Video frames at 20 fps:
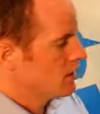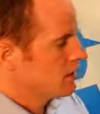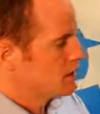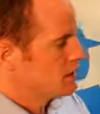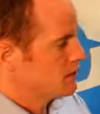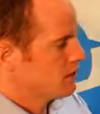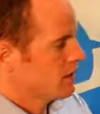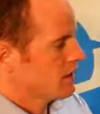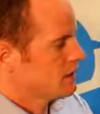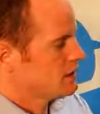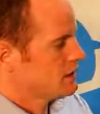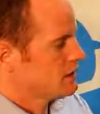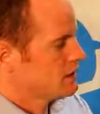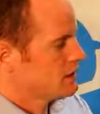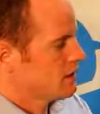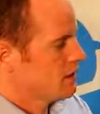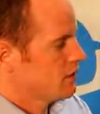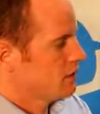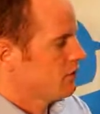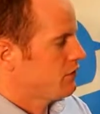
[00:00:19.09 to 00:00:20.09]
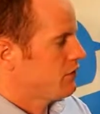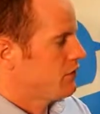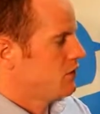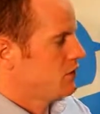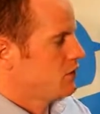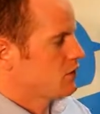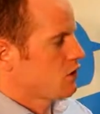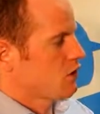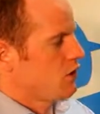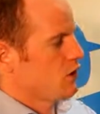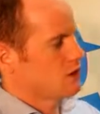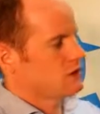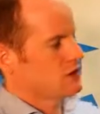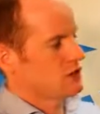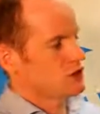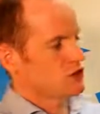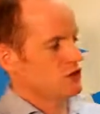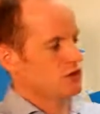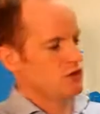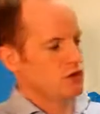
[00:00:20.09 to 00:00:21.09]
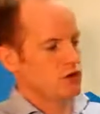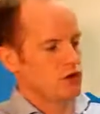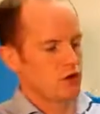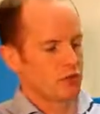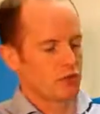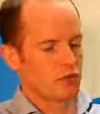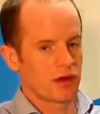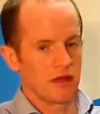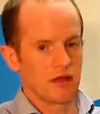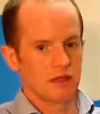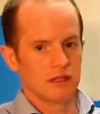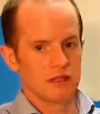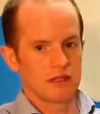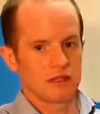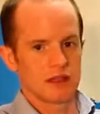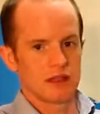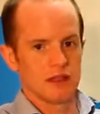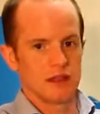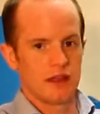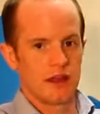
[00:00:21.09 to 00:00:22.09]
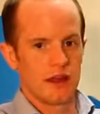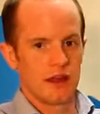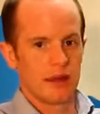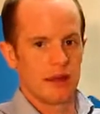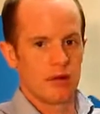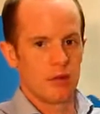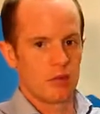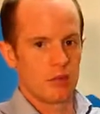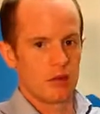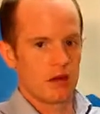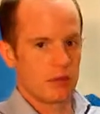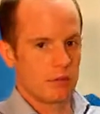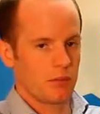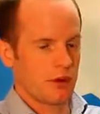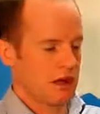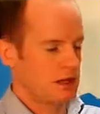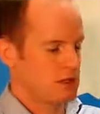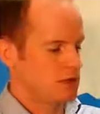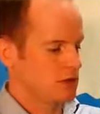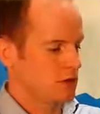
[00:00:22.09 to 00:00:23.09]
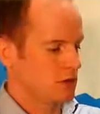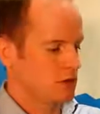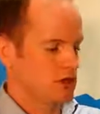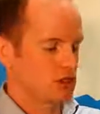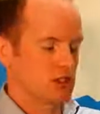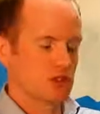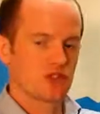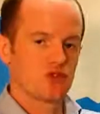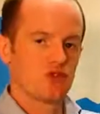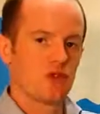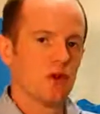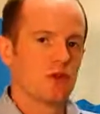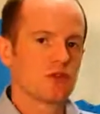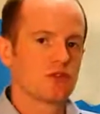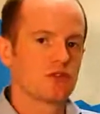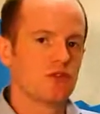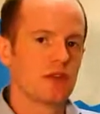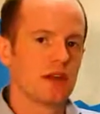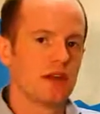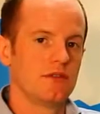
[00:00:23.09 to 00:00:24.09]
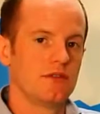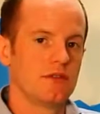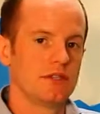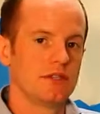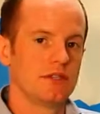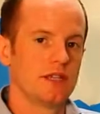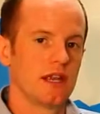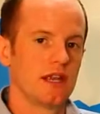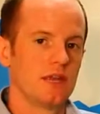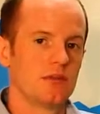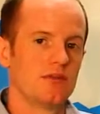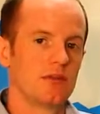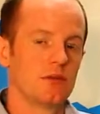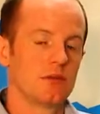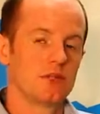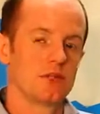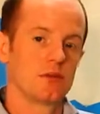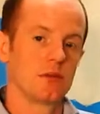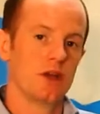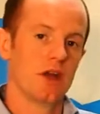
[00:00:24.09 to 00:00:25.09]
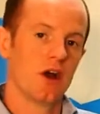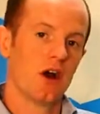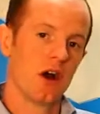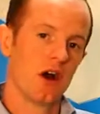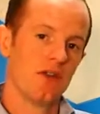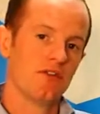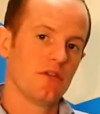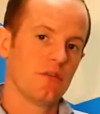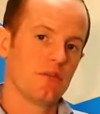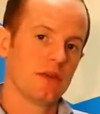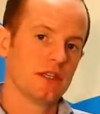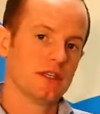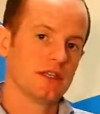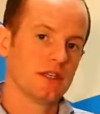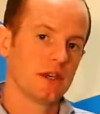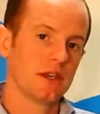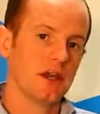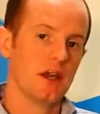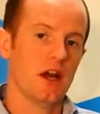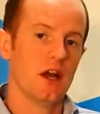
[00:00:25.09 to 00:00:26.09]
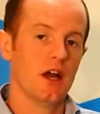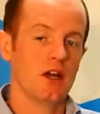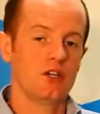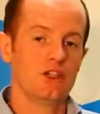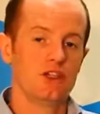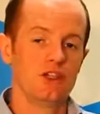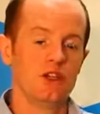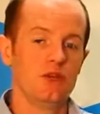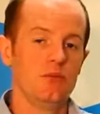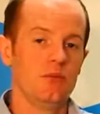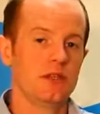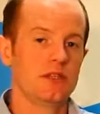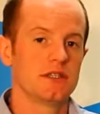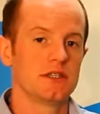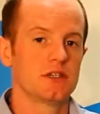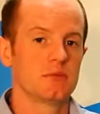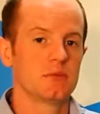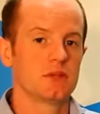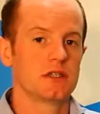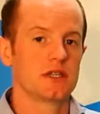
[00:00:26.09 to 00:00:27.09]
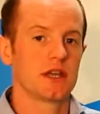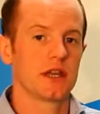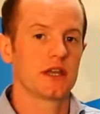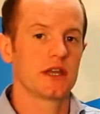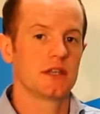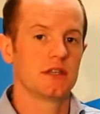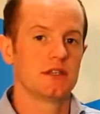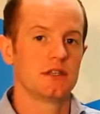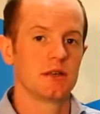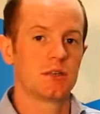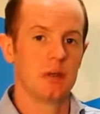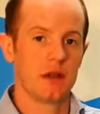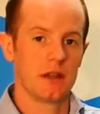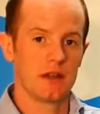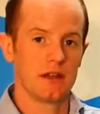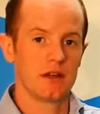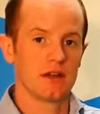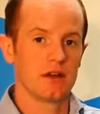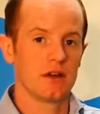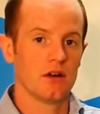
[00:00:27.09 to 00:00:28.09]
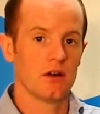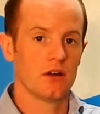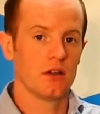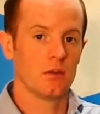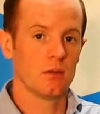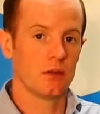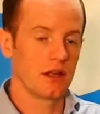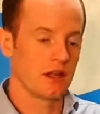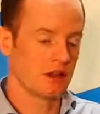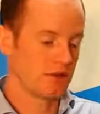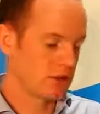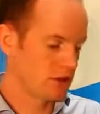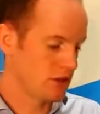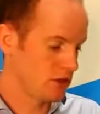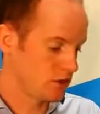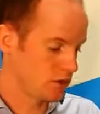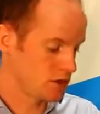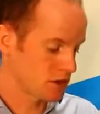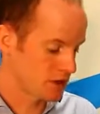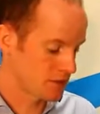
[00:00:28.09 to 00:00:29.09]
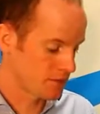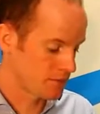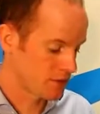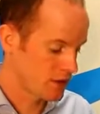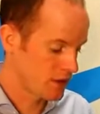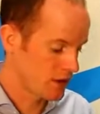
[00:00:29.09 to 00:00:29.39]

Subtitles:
The device itself has got a centrifugal brake inside there, brake pads, which controls the rate of descent from between 0.5 metre and 2 metres per second depending on the weight of the user.